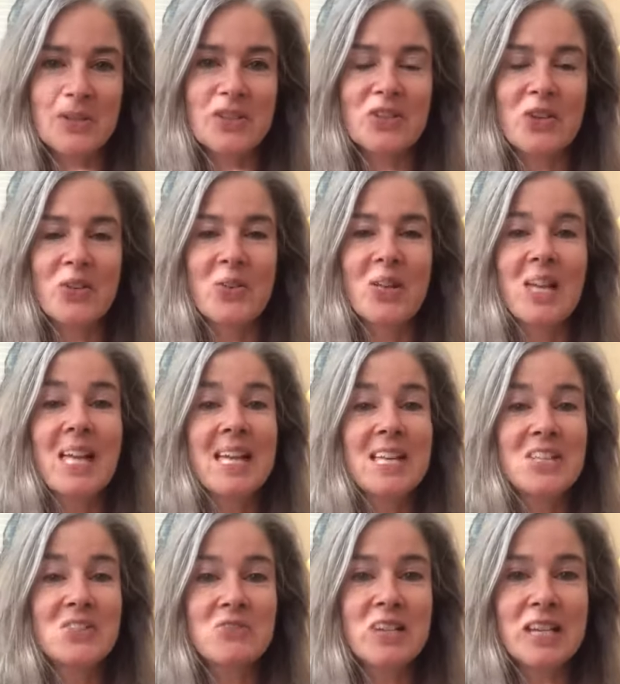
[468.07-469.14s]
So
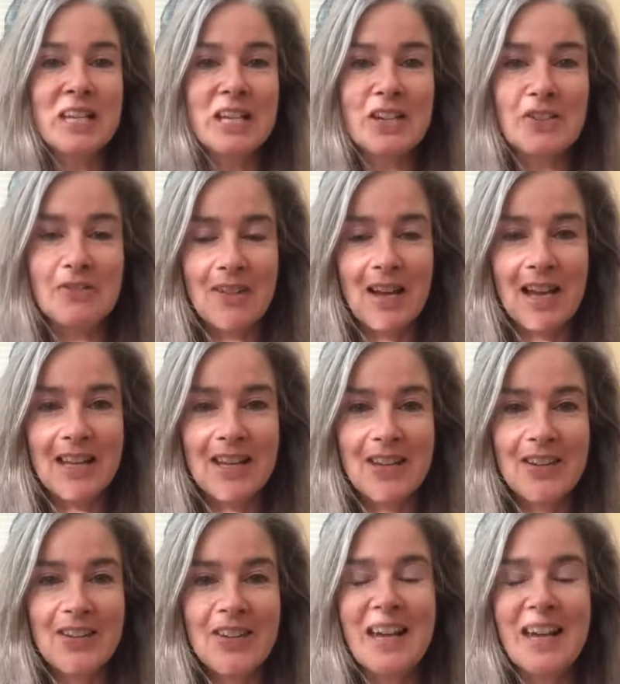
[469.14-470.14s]
it's really good value,